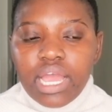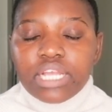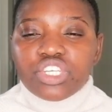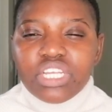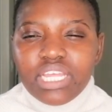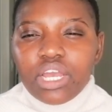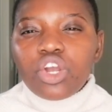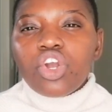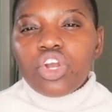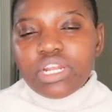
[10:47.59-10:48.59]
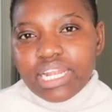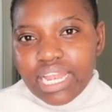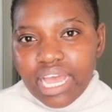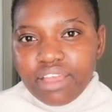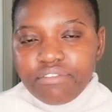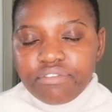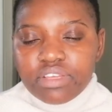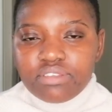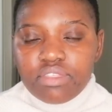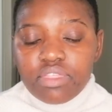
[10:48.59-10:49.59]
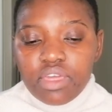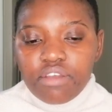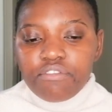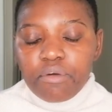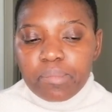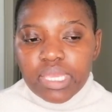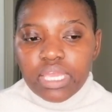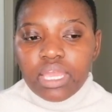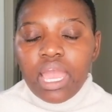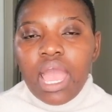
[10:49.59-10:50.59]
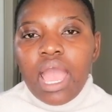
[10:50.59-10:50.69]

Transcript: actually a good life is a thing for me.